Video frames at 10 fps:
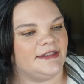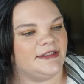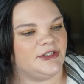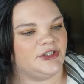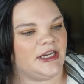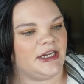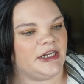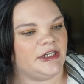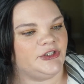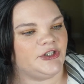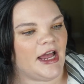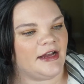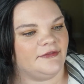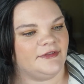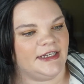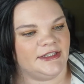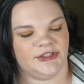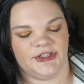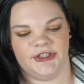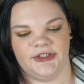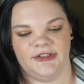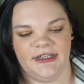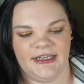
is the shade Jack of Lantern.